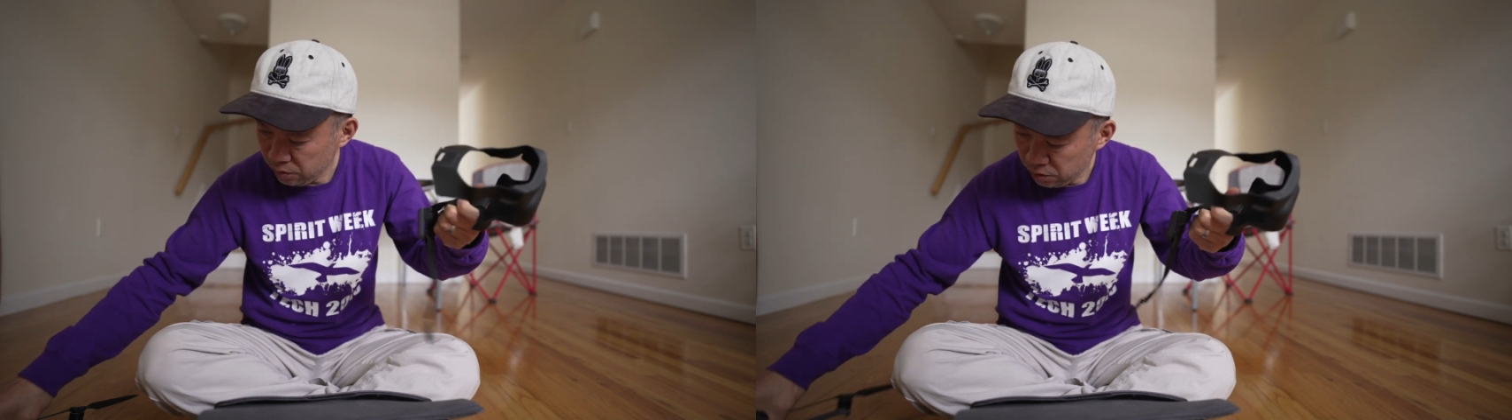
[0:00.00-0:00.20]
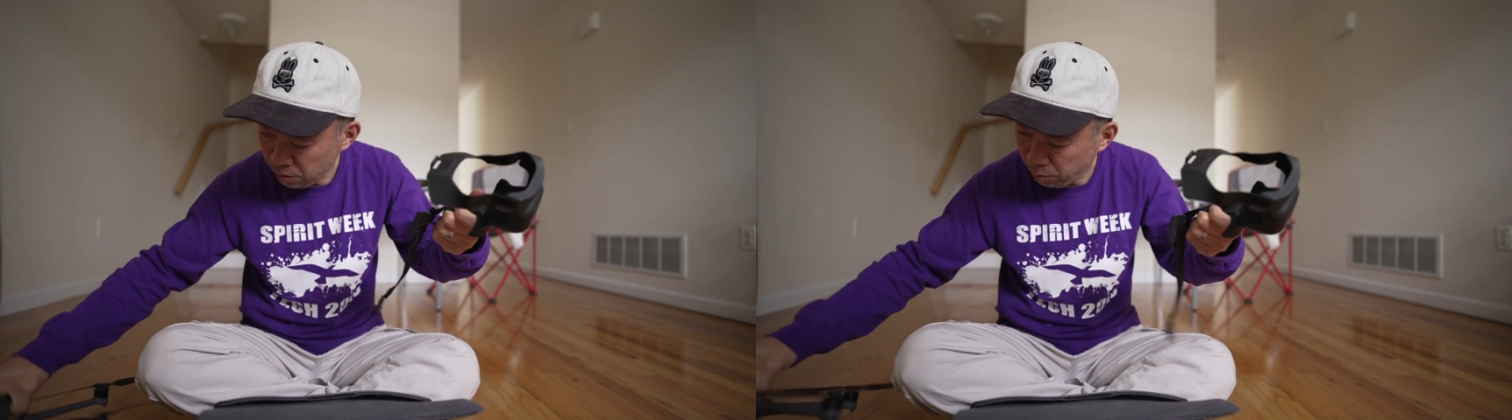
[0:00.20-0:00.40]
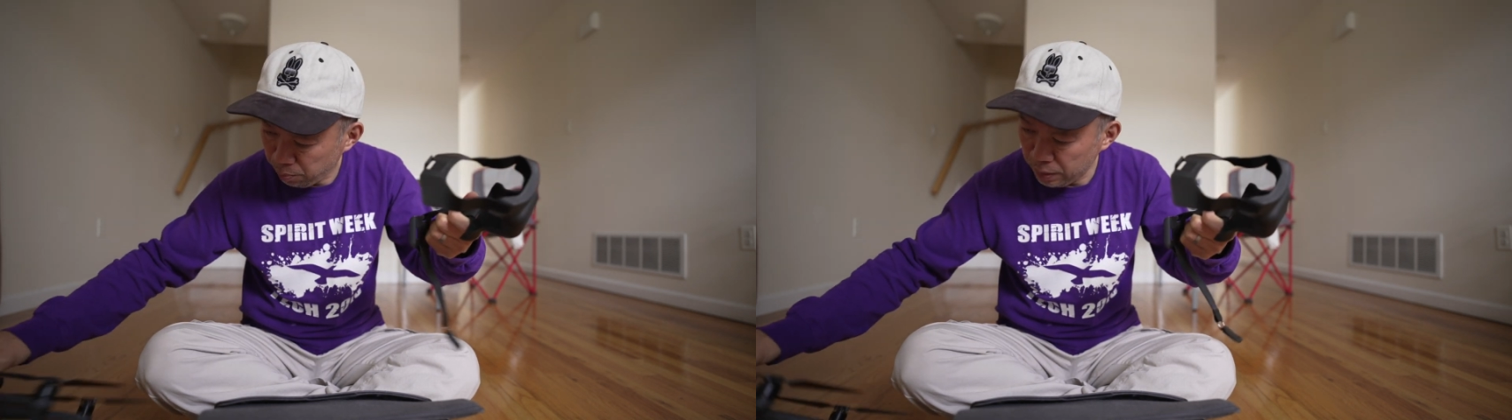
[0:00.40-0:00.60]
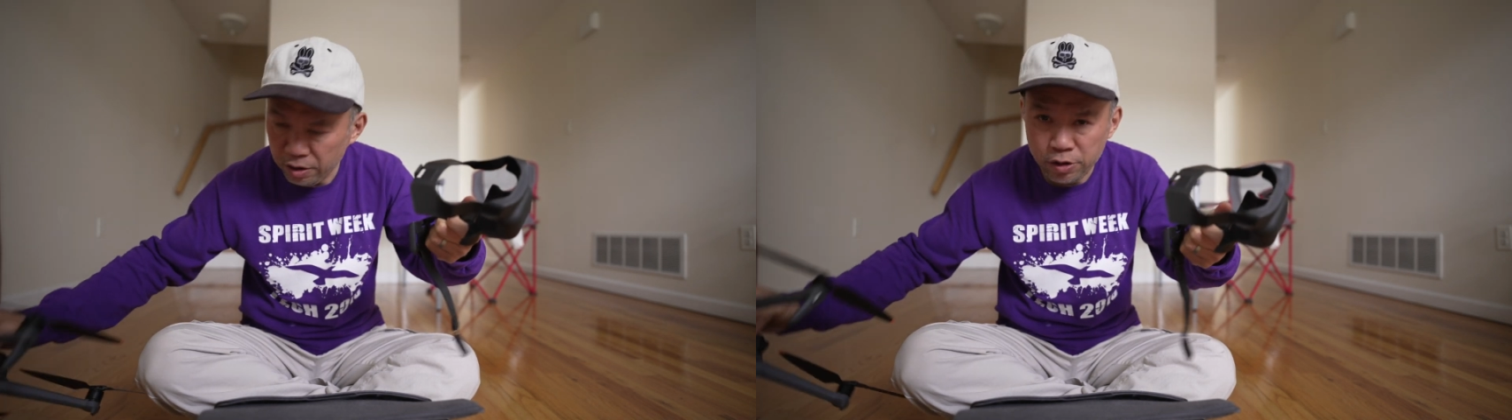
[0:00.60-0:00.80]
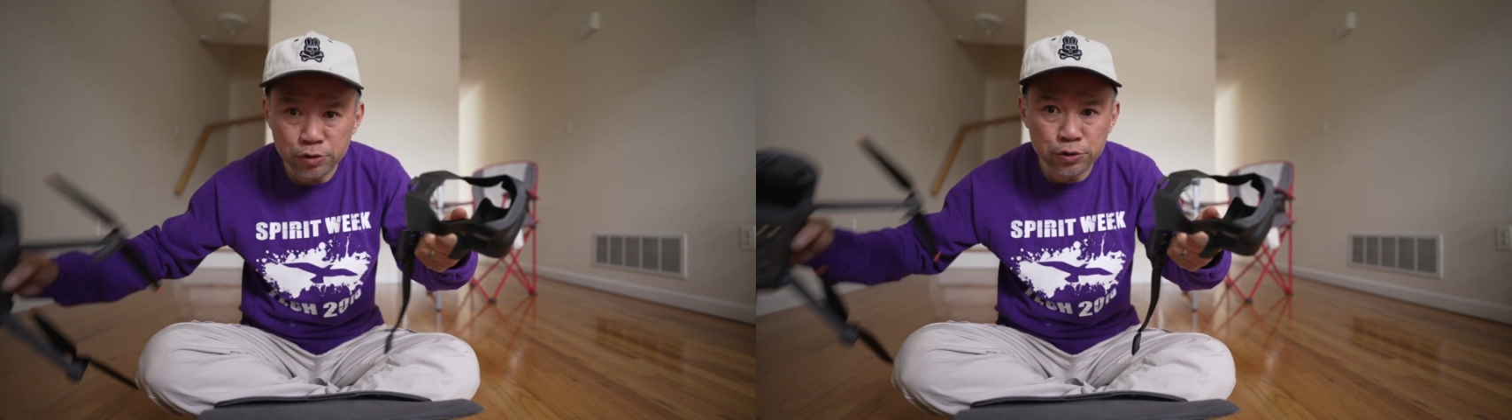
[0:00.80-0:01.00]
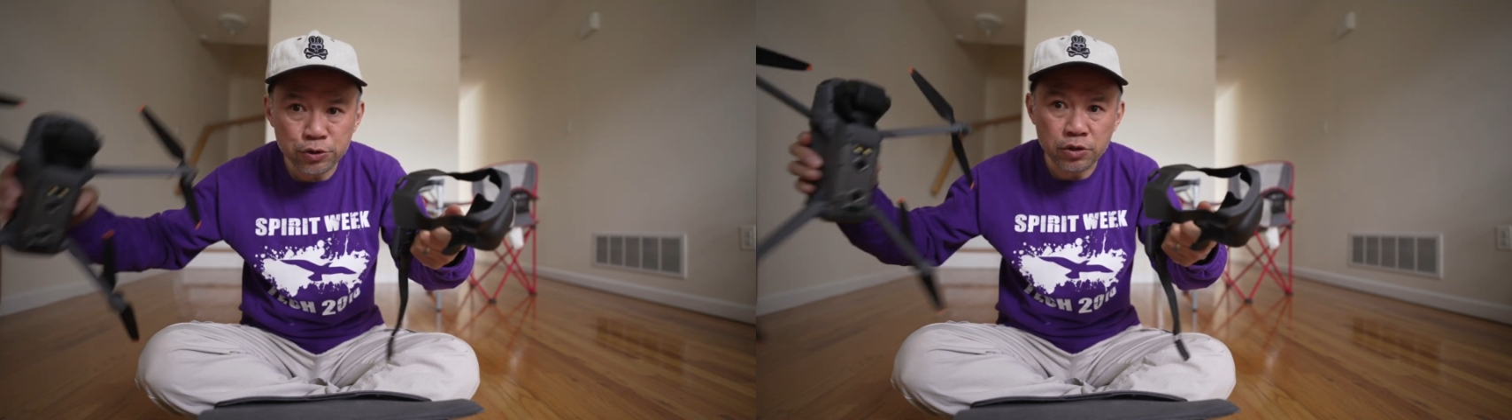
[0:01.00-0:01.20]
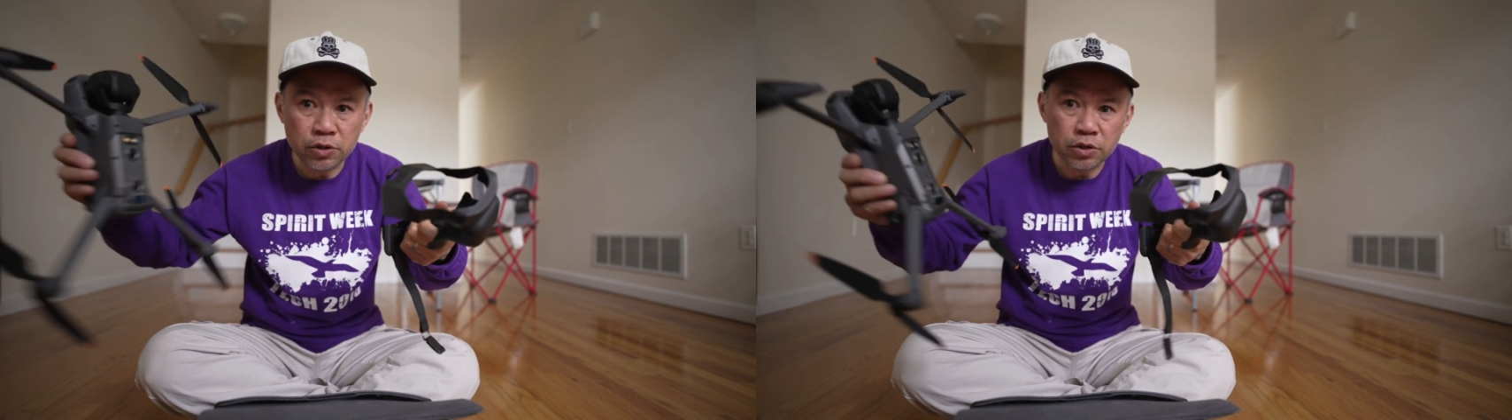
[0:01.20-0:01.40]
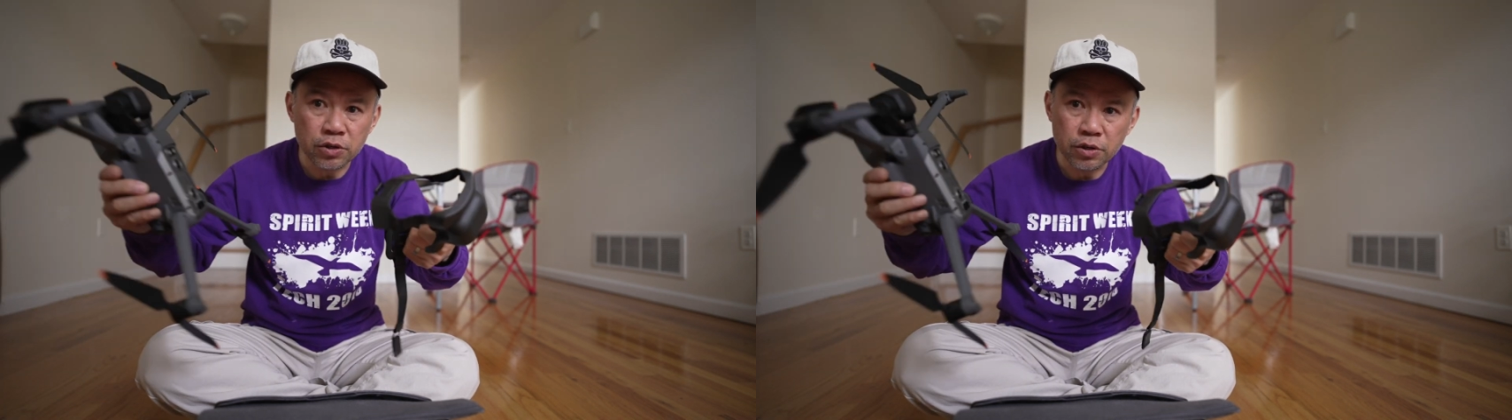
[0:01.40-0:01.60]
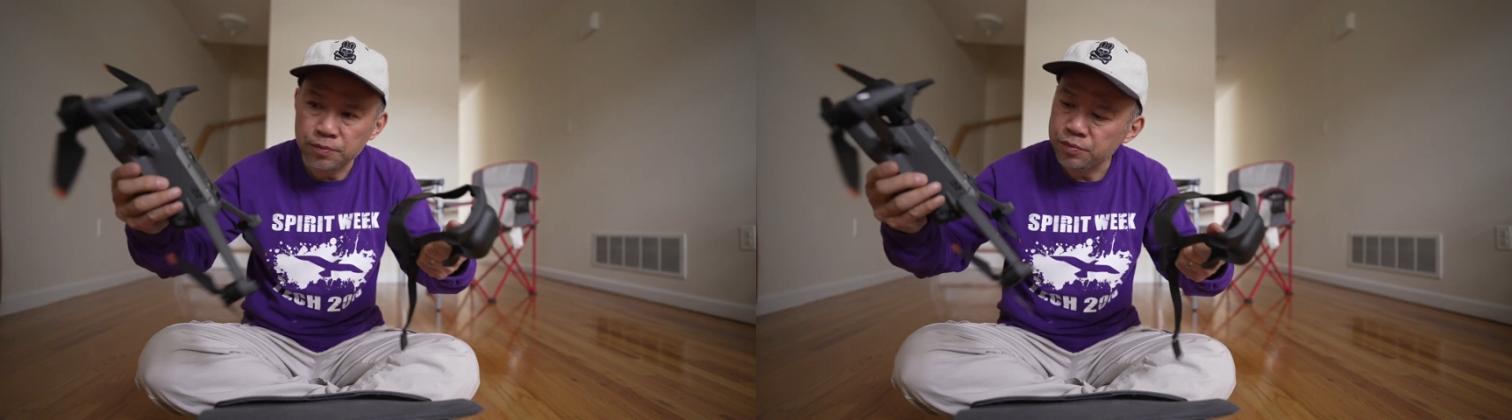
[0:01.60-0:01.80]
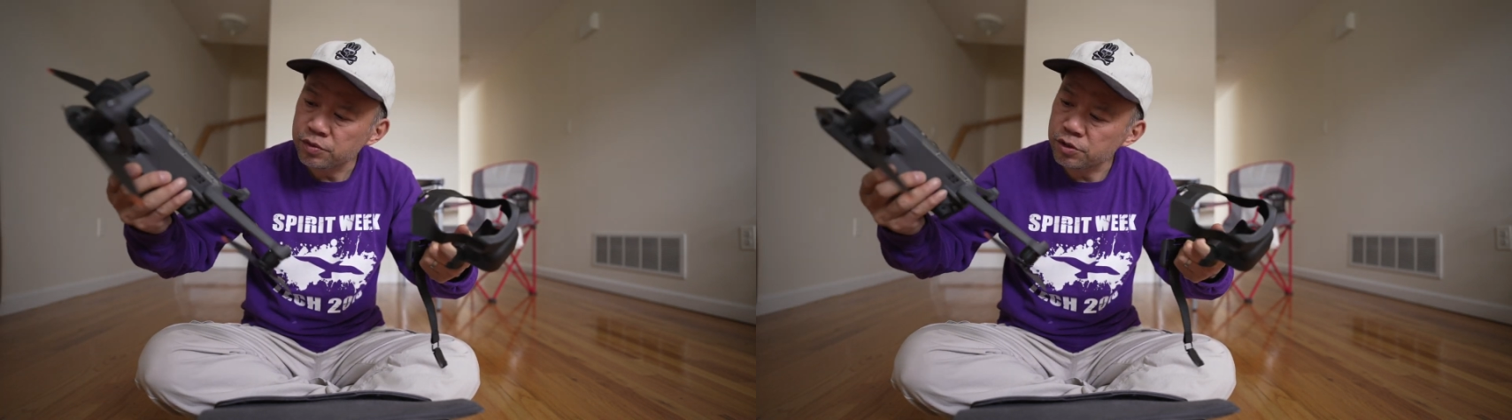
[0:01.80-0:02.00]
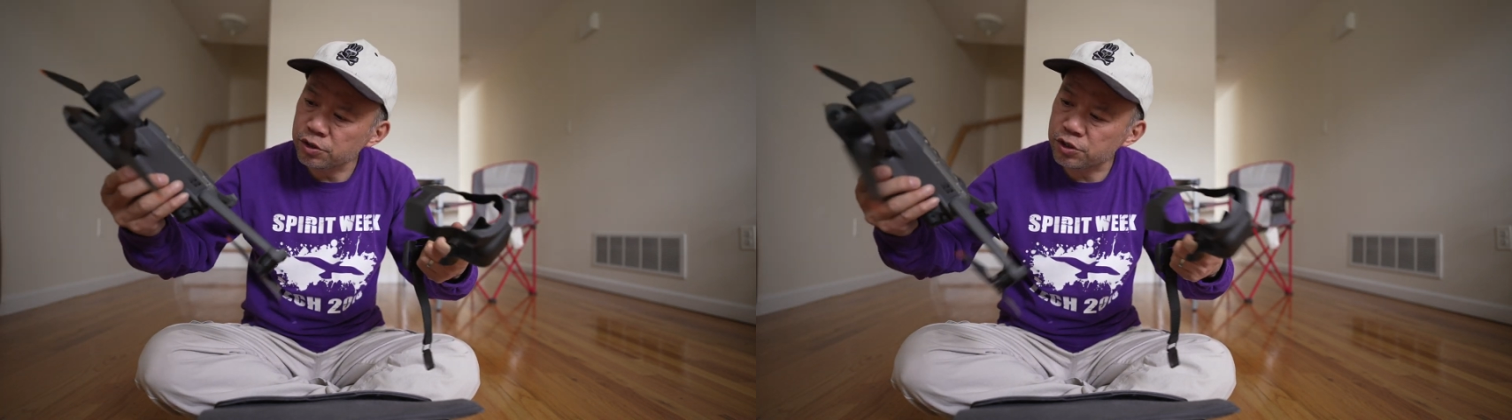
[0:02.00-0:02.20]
the propellers, the